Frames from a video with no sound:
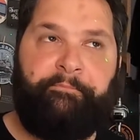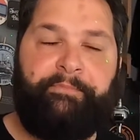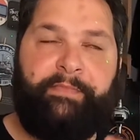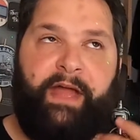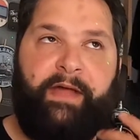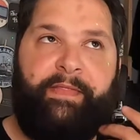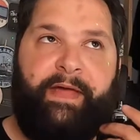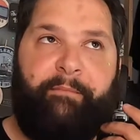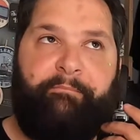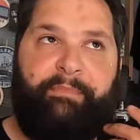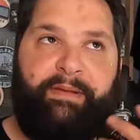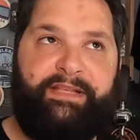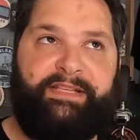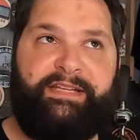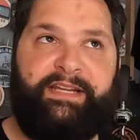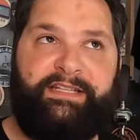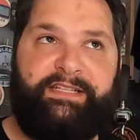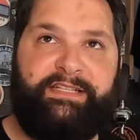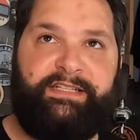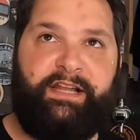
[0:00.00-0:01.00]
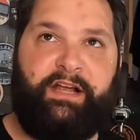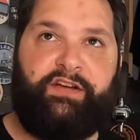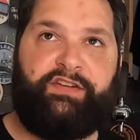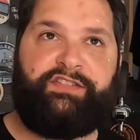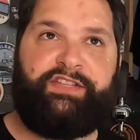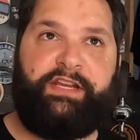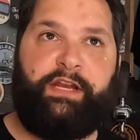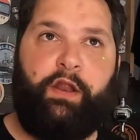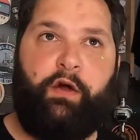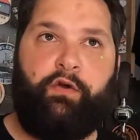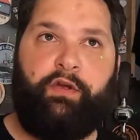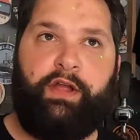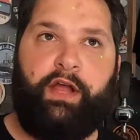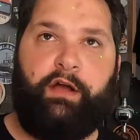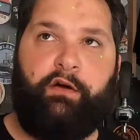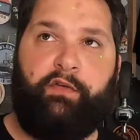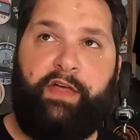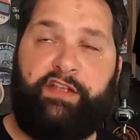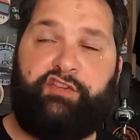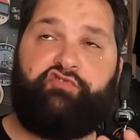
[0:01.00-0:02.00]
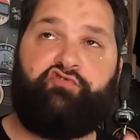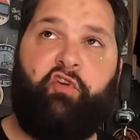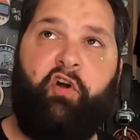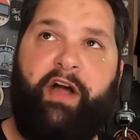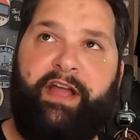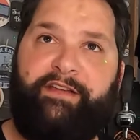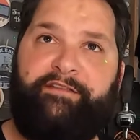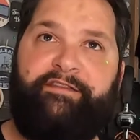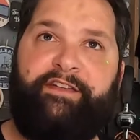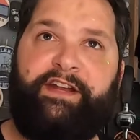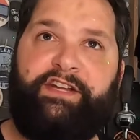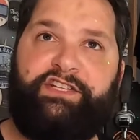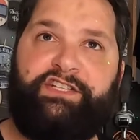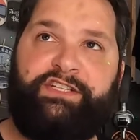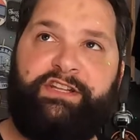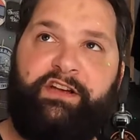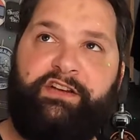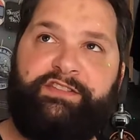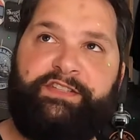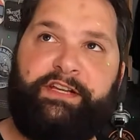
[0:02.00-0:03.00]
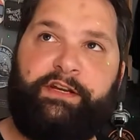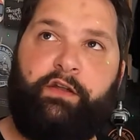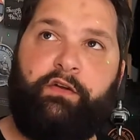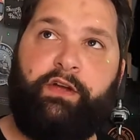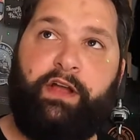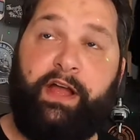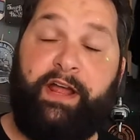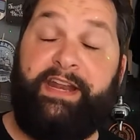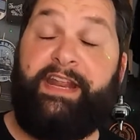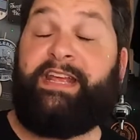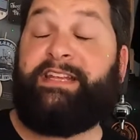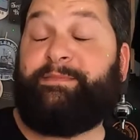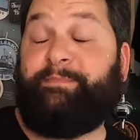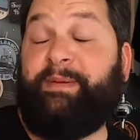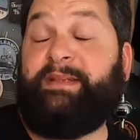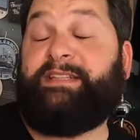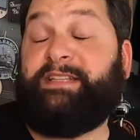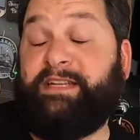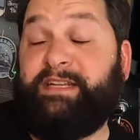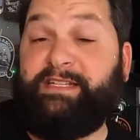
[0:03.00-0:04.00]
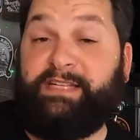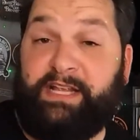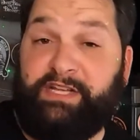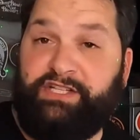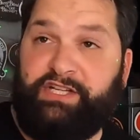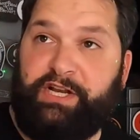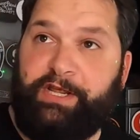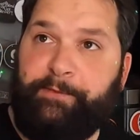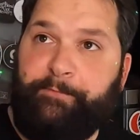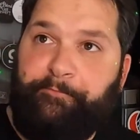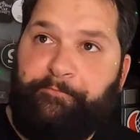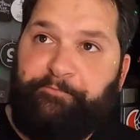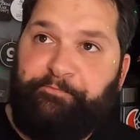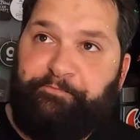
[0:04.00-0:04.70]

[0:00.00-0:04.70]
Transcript: And that bitterness is lasting longer, or that drying finish is lasting longer. And it is bitterness, actually.